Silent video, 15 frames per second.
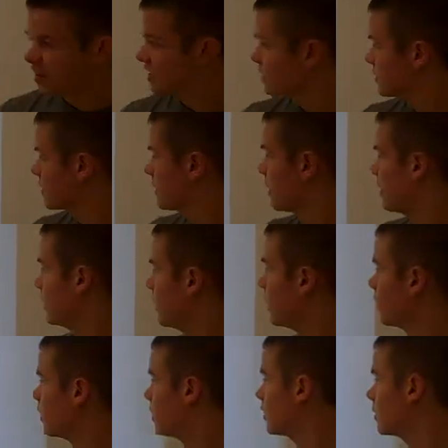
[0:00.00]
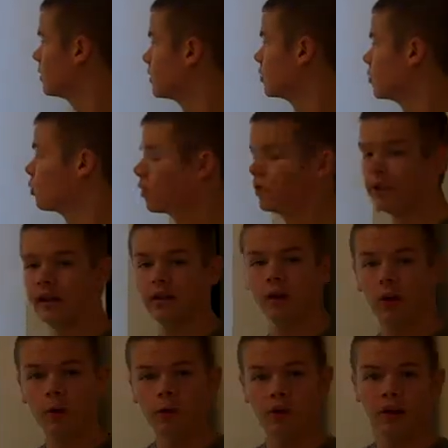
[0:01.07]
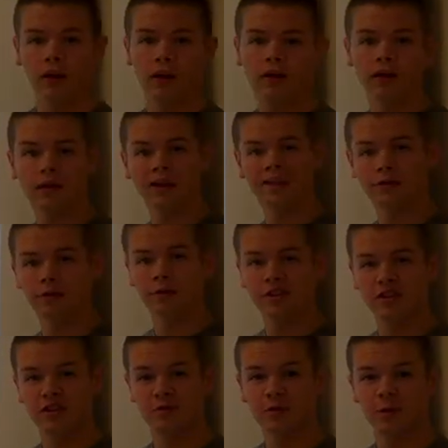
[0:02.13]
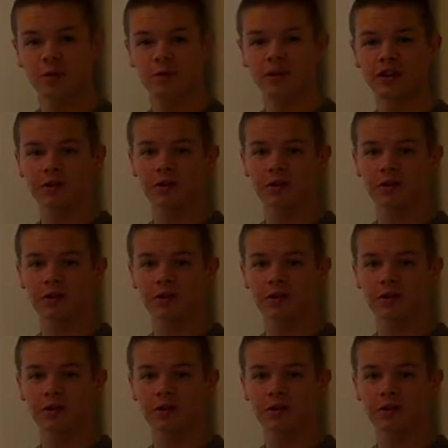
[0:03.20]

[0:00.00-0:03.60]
This is more of a low-cut, less rigid boot.